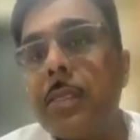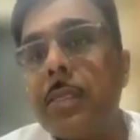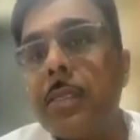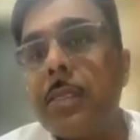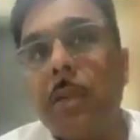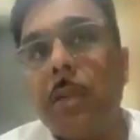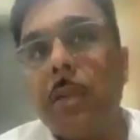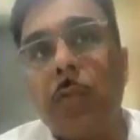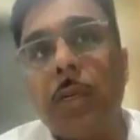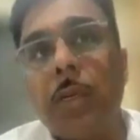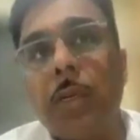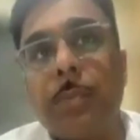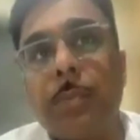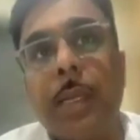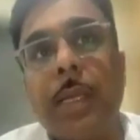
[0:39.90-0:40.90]

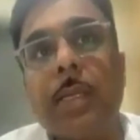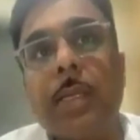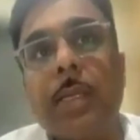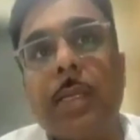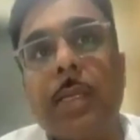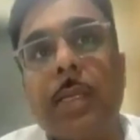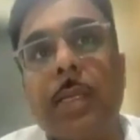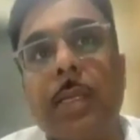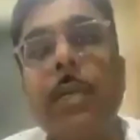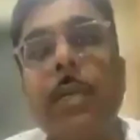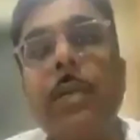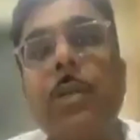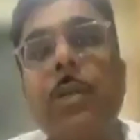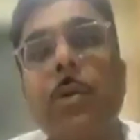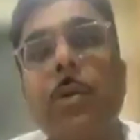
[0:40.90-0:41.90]
Interstitial fluid space
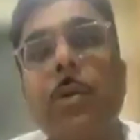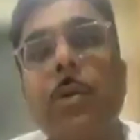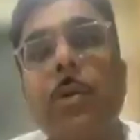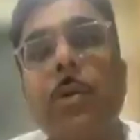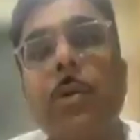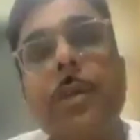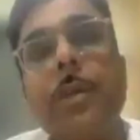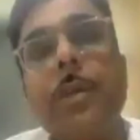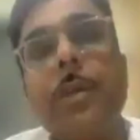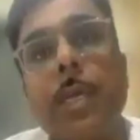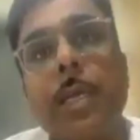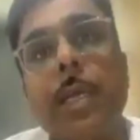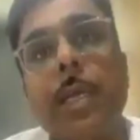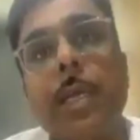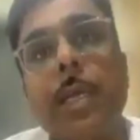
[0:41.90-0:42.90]
is dependent on the
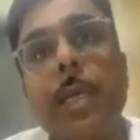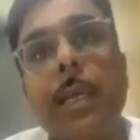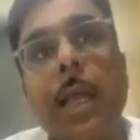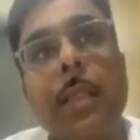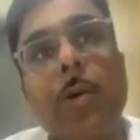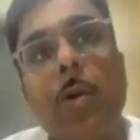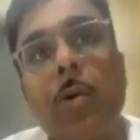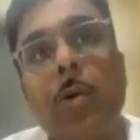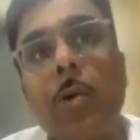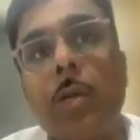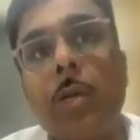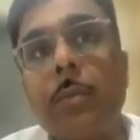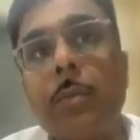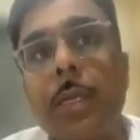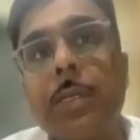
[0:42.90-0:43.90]
hydrostatic and
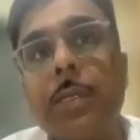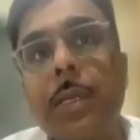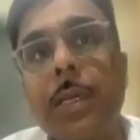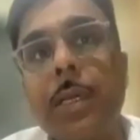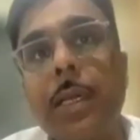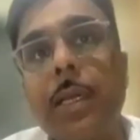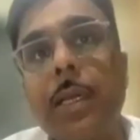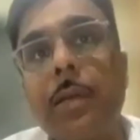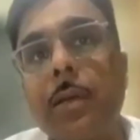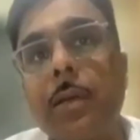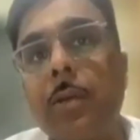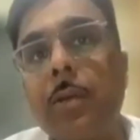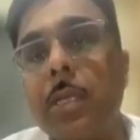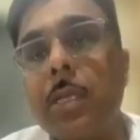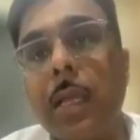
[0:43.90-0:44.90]
the oncotic pressure
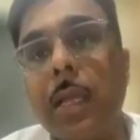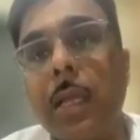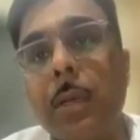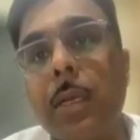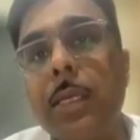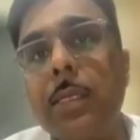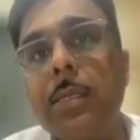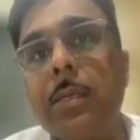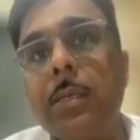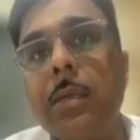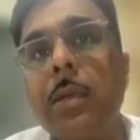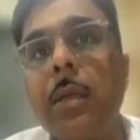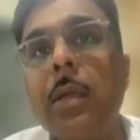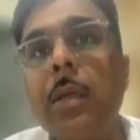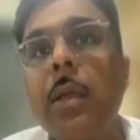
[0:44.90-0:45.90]
gradient across the
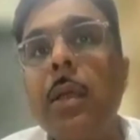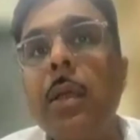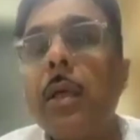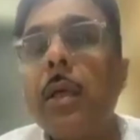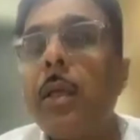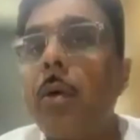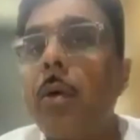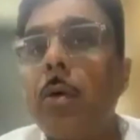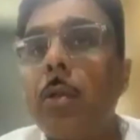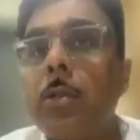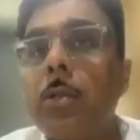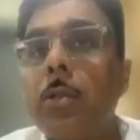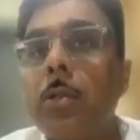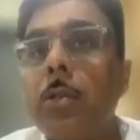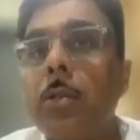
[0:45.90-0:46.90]
capillaries
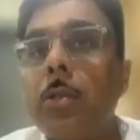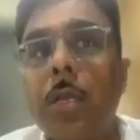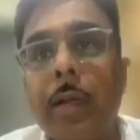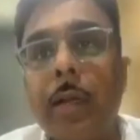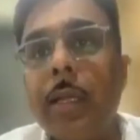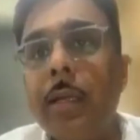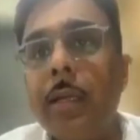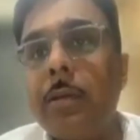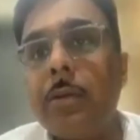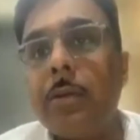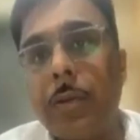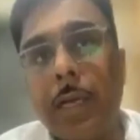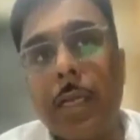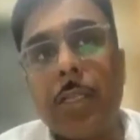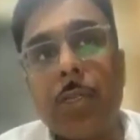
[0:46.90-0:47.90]
and also the
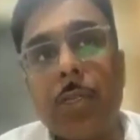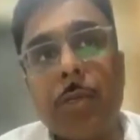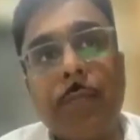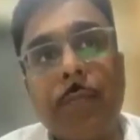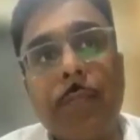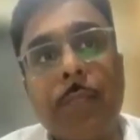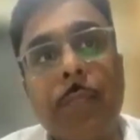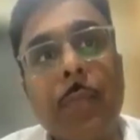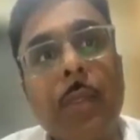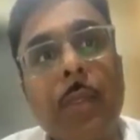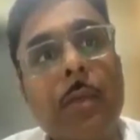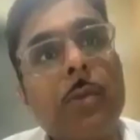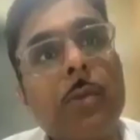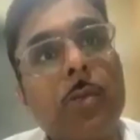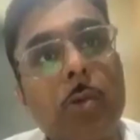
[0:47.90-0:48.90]
lymphatic drainage.
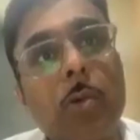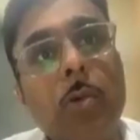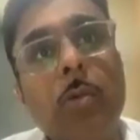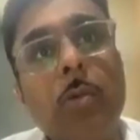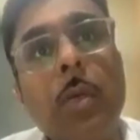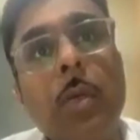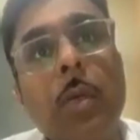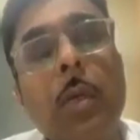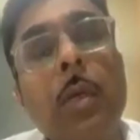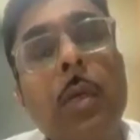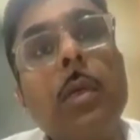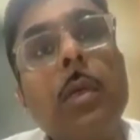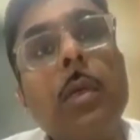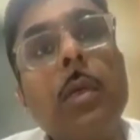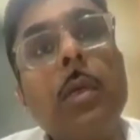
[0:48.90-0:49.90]

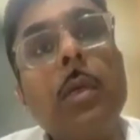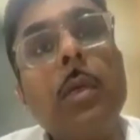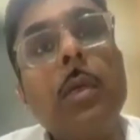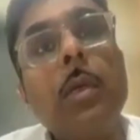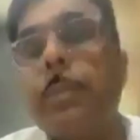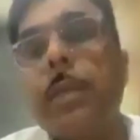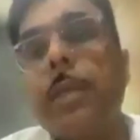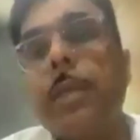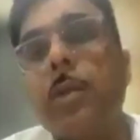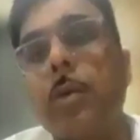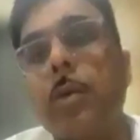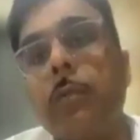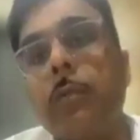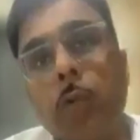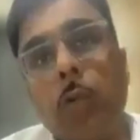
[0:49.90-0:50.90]
So they are
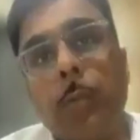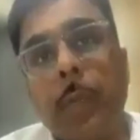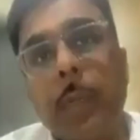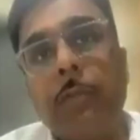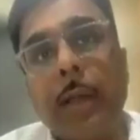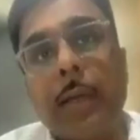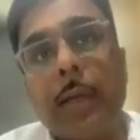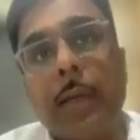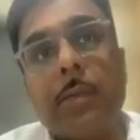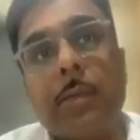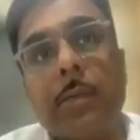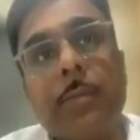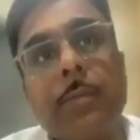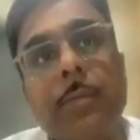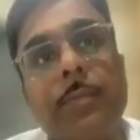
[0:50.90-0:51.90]
dependent on four
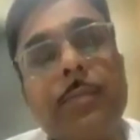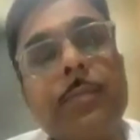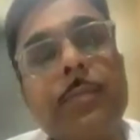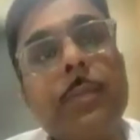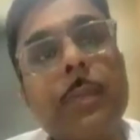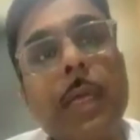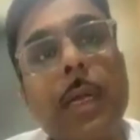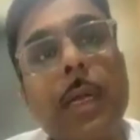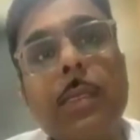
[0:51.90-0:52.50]
main factors.